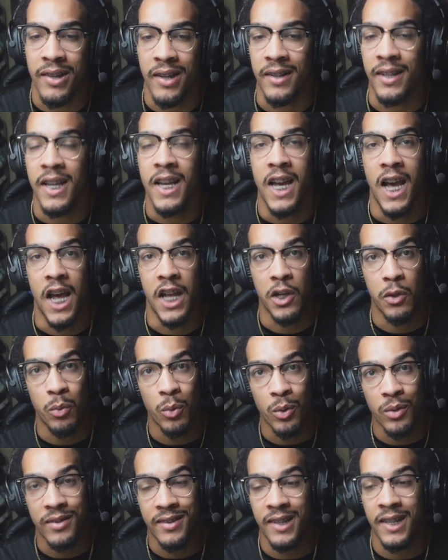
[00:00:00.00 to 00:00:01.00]
And you will
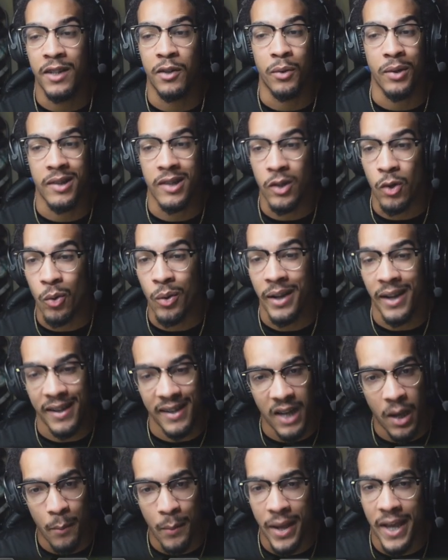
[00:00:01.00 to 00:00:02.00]
see critical hit
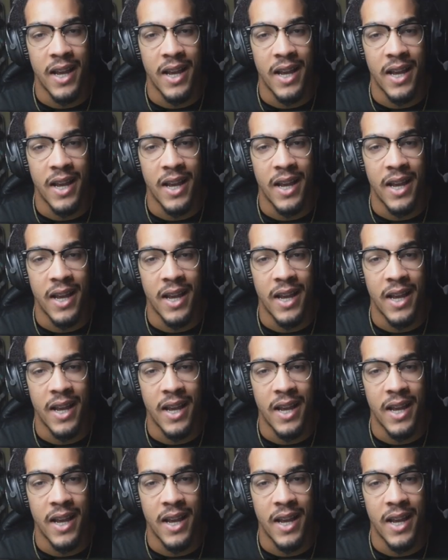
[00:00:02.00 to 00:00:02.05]
damage